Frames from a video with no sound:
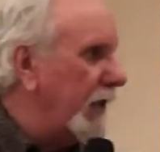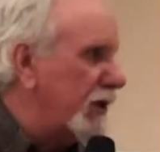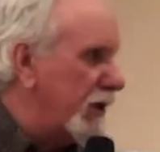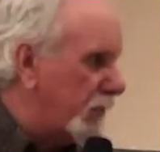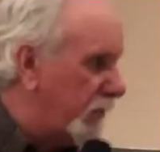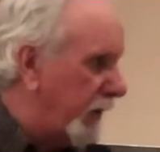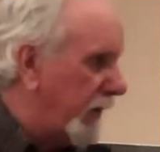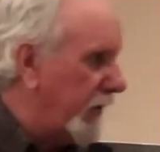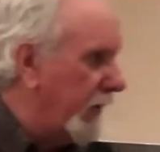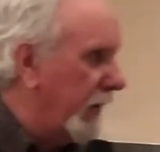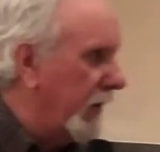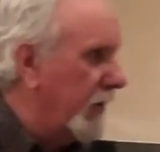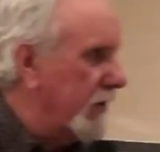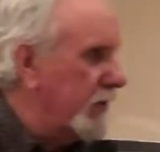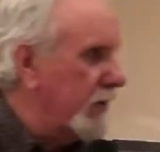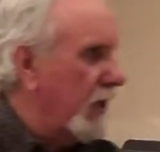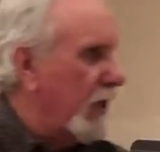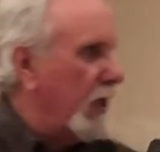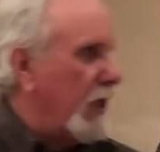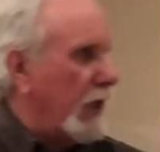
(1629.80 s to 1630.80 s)

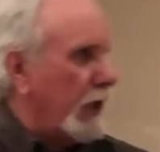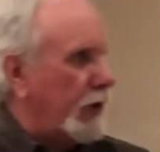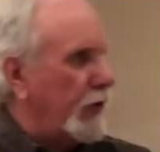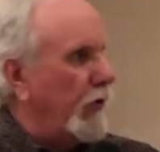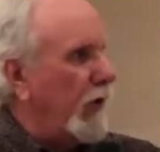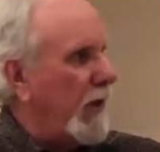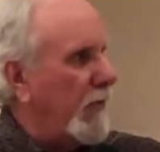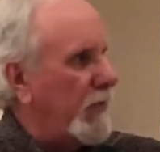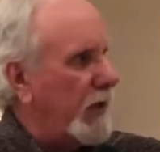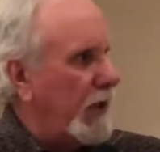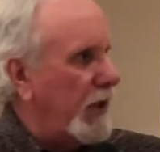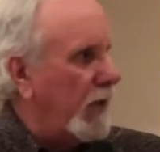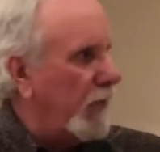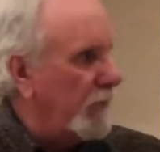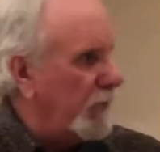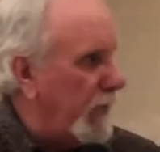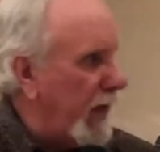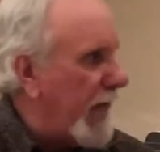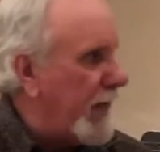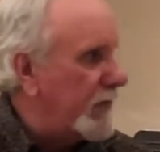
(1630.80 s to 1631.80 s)
experience, you have become
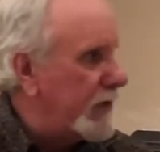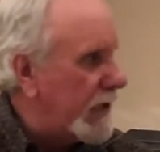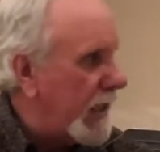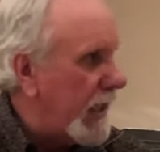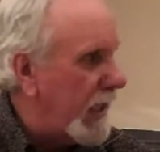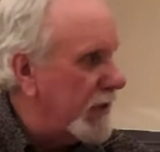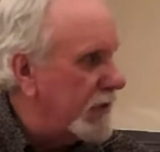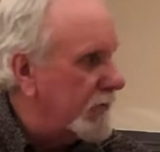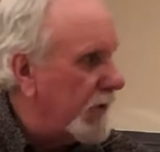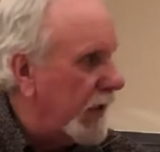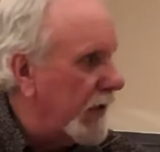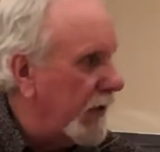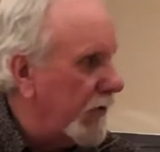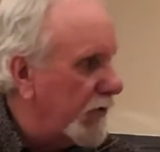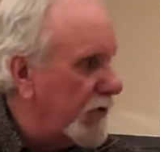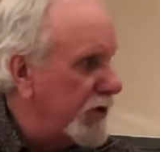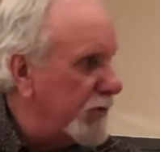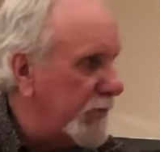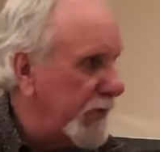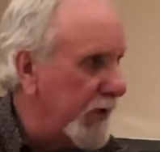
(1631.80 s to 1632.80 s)
baptized by the
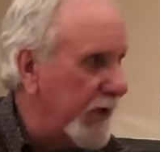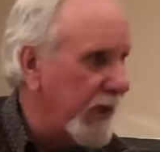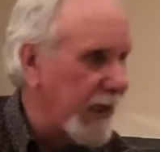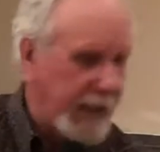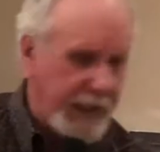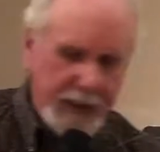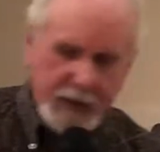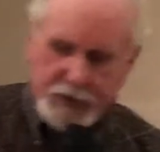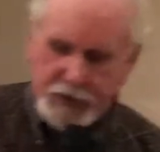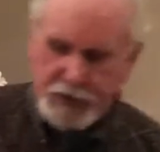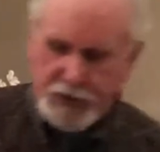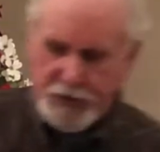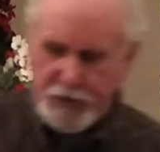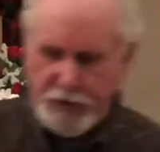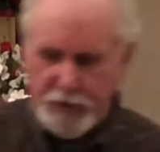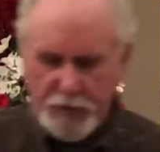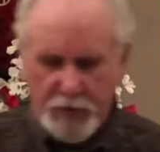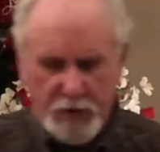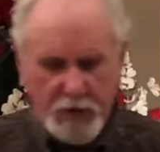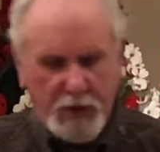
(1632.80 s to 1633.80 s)
Holy Spirit
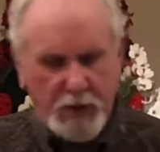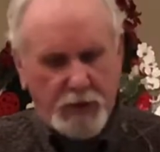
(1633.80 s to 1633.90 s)
into